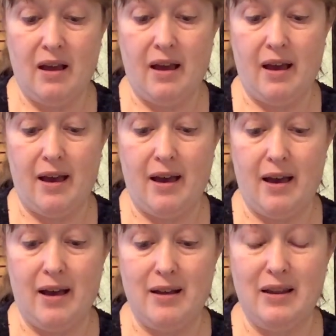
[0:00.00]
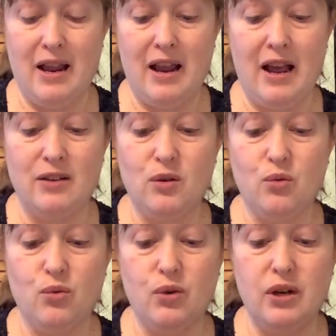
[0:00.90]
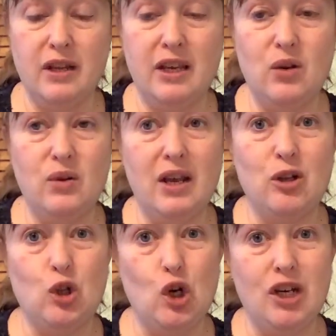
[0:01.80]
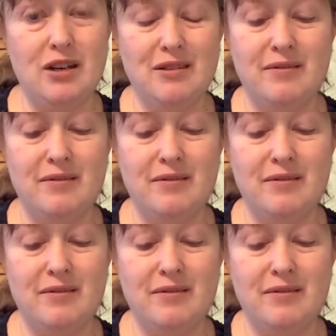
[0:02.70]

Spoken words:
And it has a really unique look.